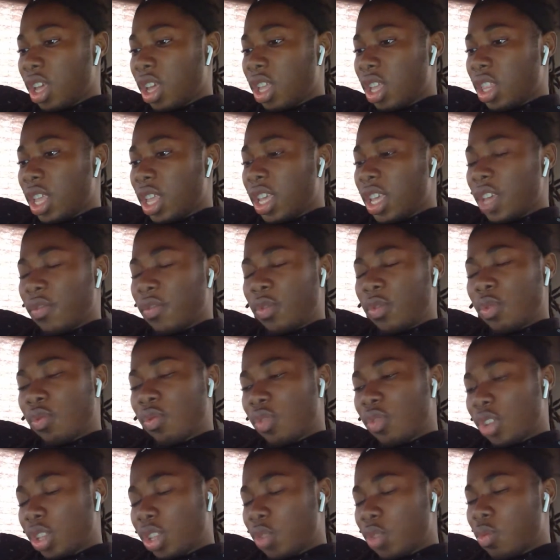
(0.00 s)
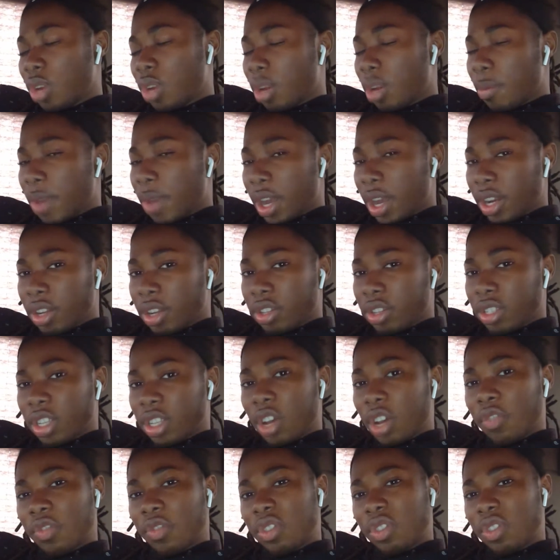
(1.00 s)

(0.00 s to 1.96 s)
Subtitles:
like, if you really want to better yourself,